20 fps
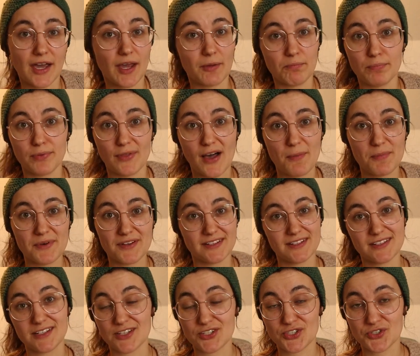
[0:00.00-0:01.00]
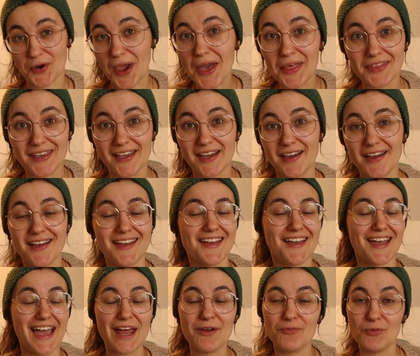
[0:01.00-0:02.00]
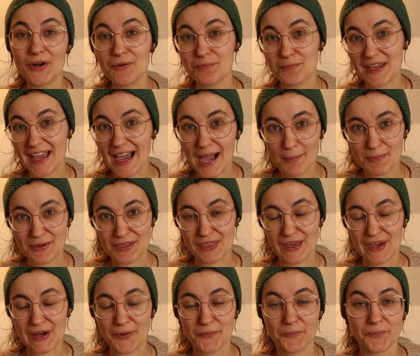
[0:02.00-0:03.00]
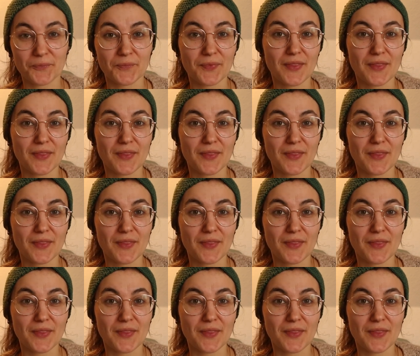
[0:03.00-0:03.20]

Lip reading: and plop it into Australia, it wouldn't be happy there.